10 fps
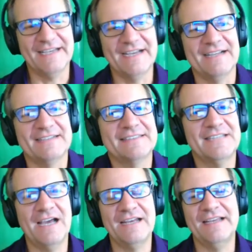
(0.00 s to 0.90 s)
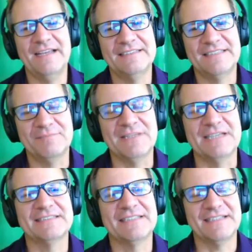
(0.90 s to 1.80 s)
yeah, it's not an easy
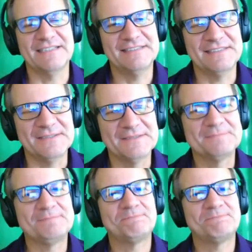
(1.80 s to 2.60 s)
place to get into.